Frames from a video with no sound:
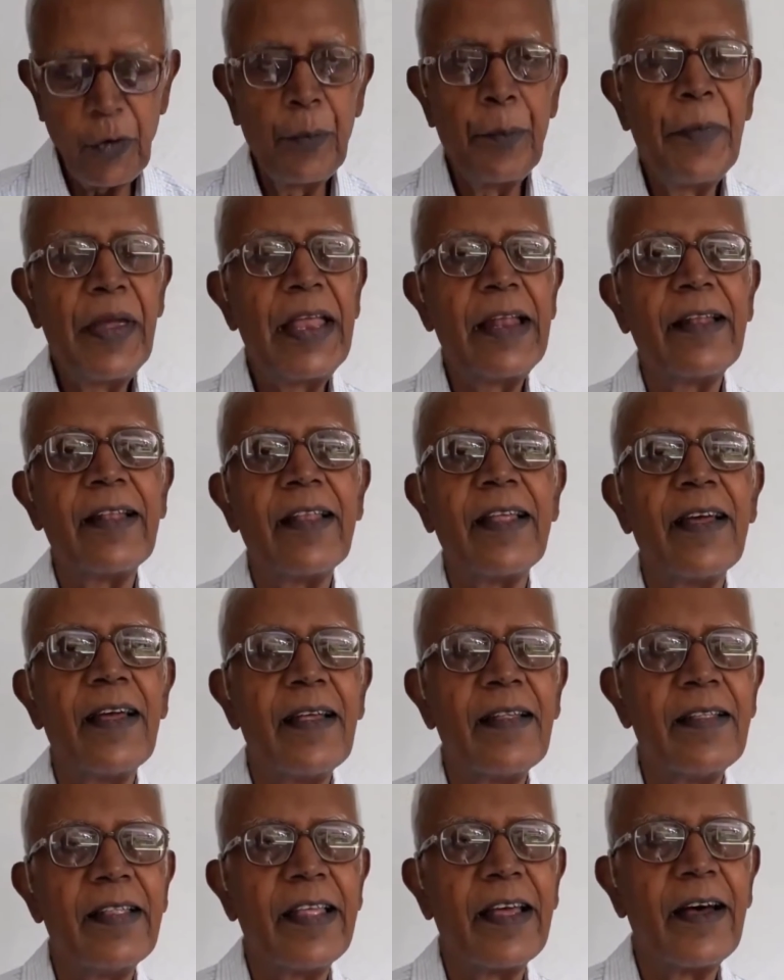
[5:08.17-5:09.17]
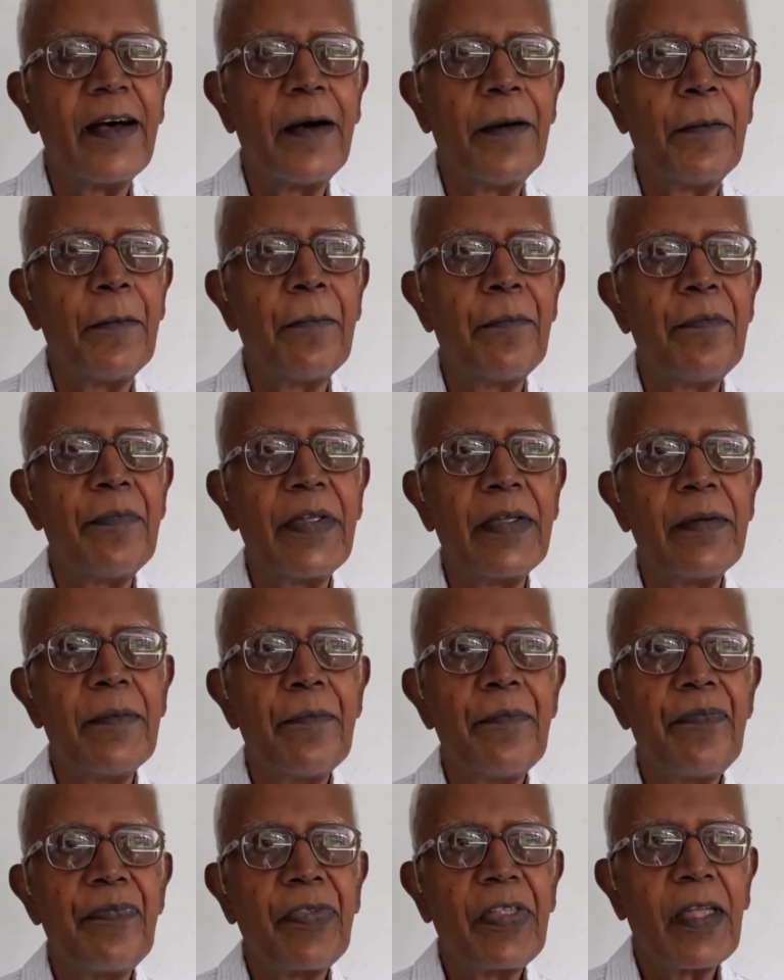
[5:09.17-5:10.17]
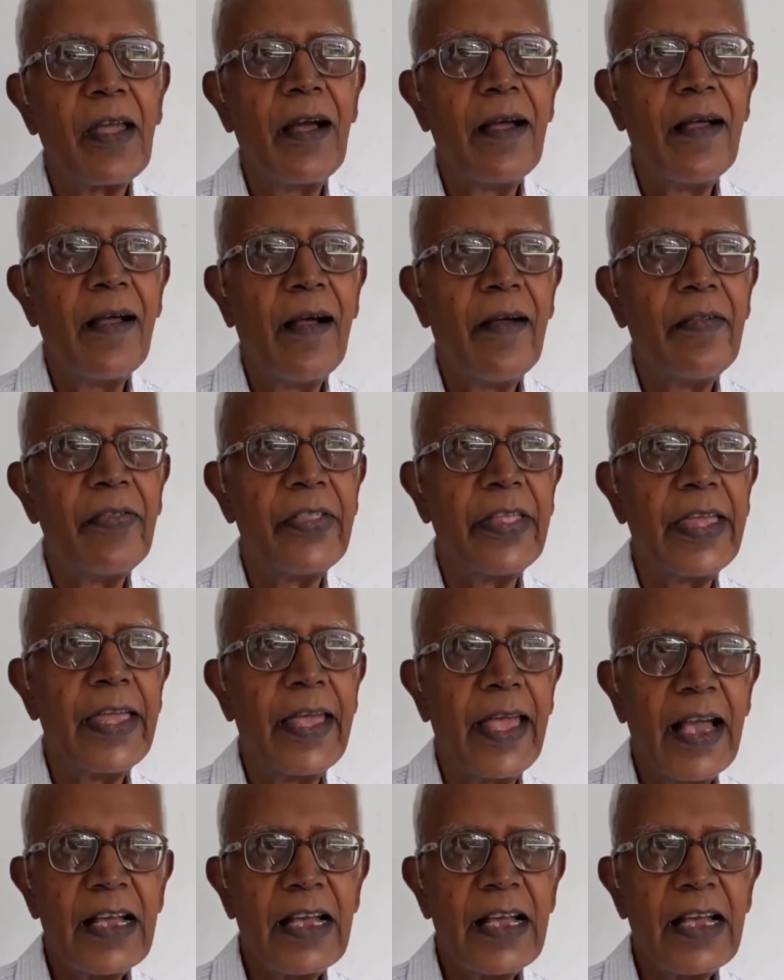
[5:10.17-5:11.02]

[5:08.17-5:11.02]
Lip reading: meet the the